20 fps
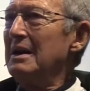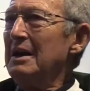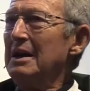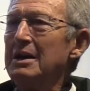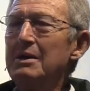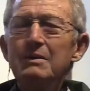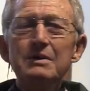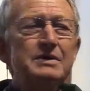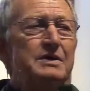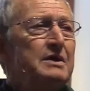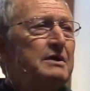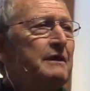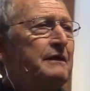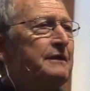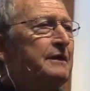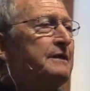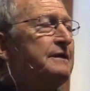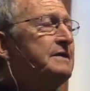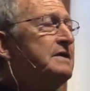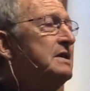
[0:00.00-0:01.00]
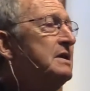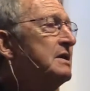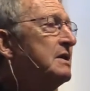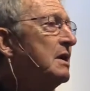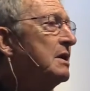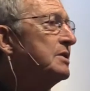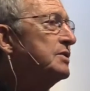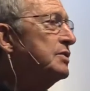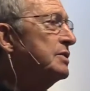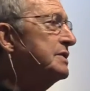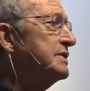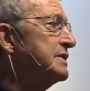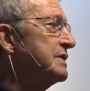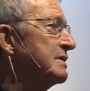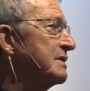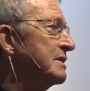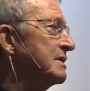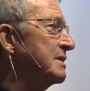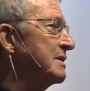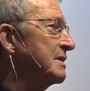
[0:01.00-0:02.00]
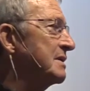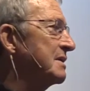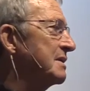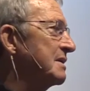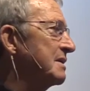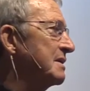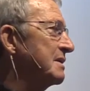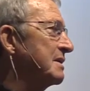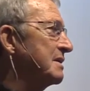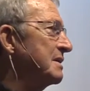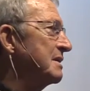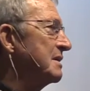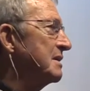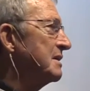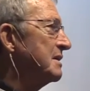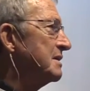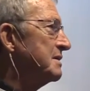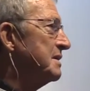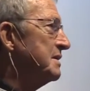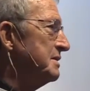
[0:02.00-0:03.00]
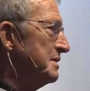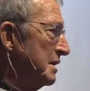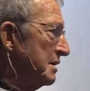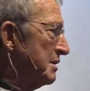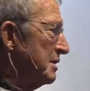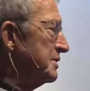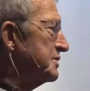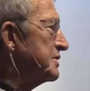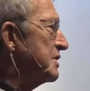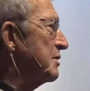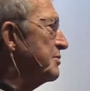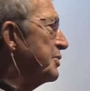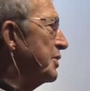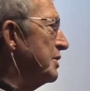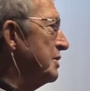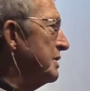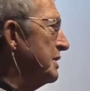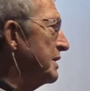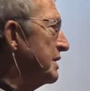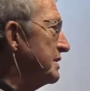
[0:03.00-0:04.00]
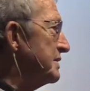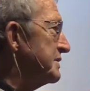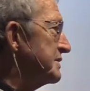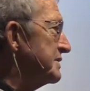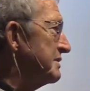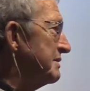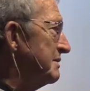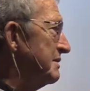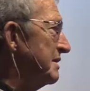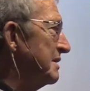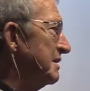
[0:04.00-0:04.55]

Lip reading: And it was in the 1500s that Nicholas Copernicus